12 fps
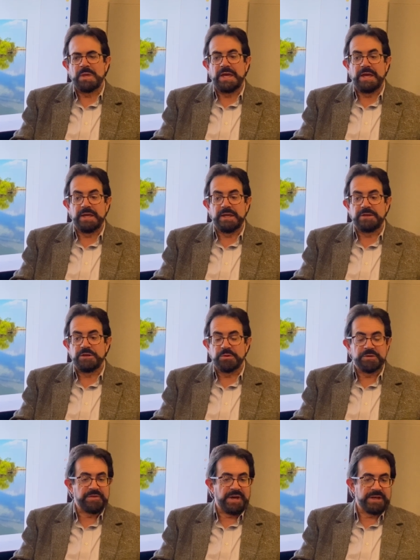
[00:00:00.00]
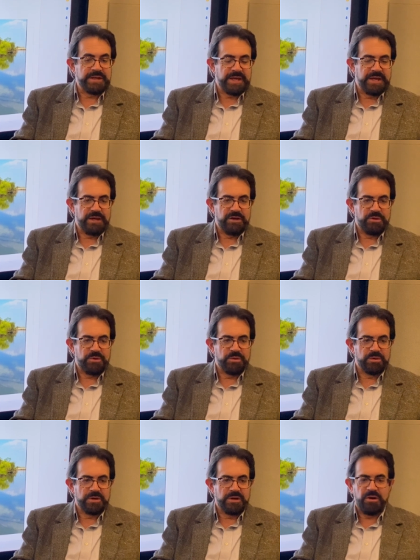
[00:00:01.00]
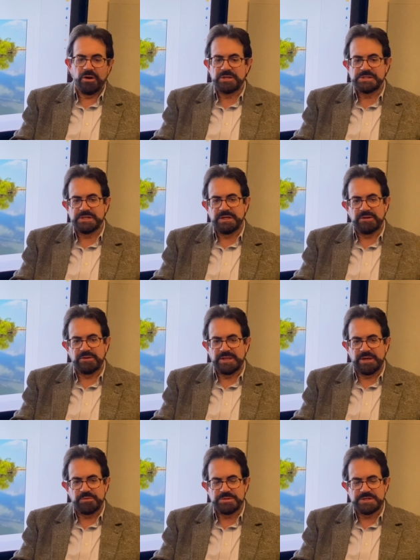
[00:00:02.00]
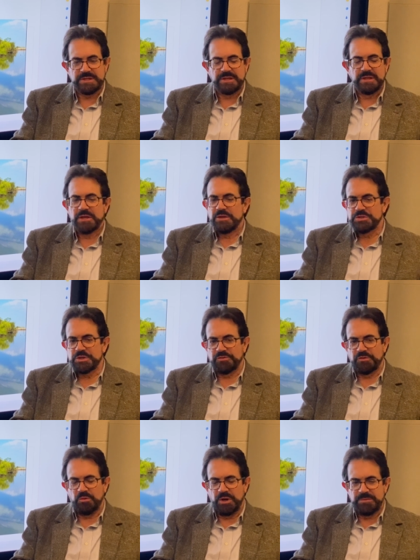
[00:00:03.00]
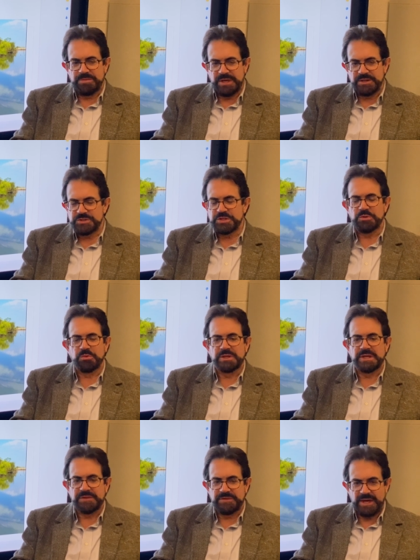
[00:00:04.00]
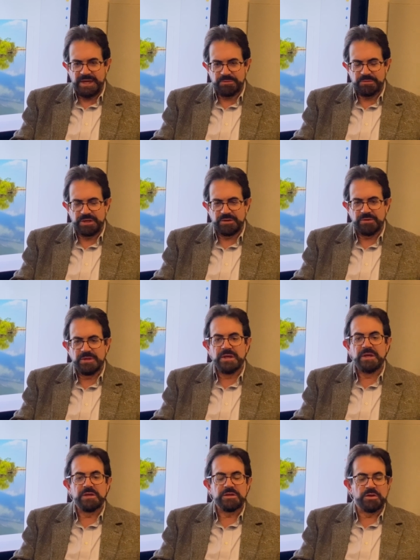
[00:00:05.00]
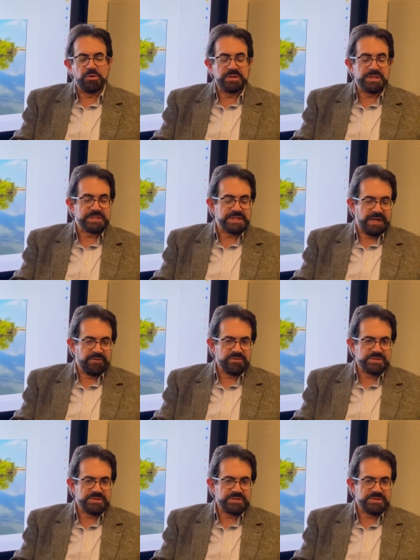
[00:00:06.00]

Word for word: and you would have had an ale or a hard cider, and that was it. So for one pence, you would get that meal, go to the tavern